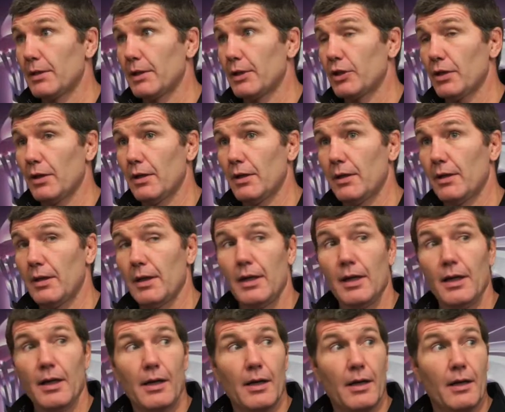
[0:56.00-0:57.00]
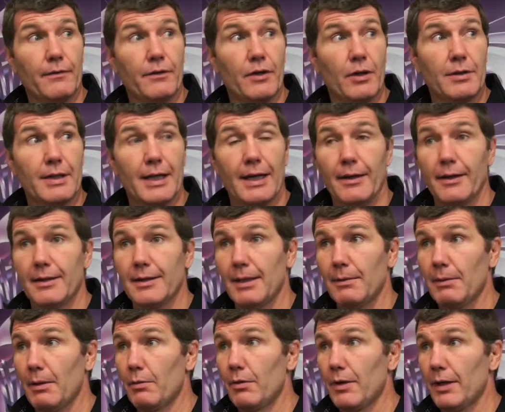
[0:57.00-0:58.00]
position, and I've no doubt the team they